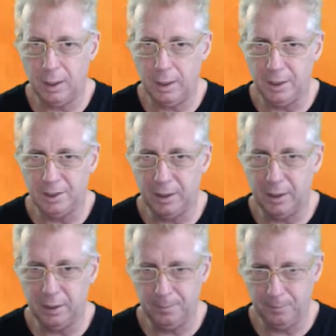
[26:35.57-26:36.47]
let's see it
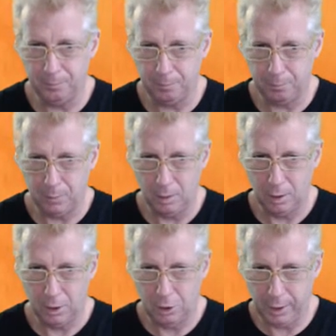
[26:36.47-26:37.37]
here,
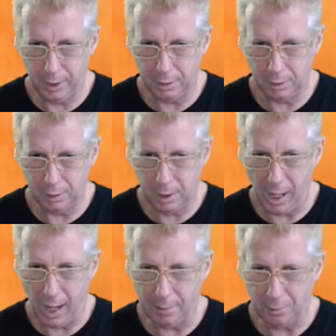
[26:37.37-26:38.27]
you get
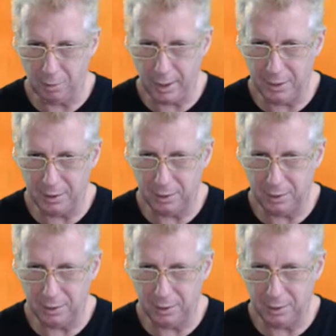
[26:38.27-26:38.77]
upgrade